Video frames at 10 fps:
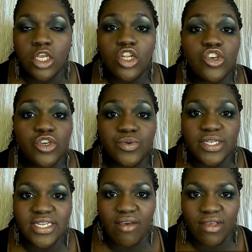June
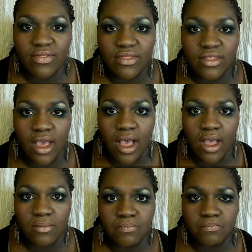7th
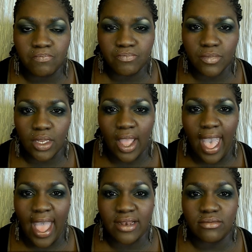um,
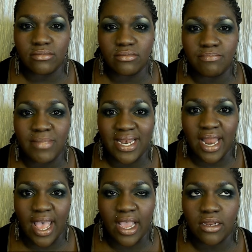at
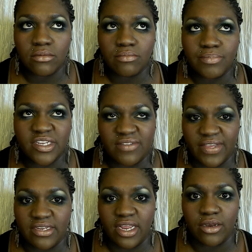midnight
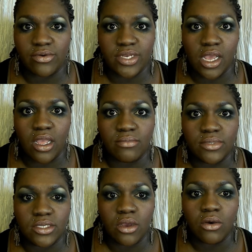Pacific Standard Time.
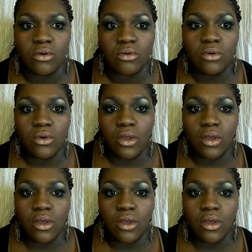So,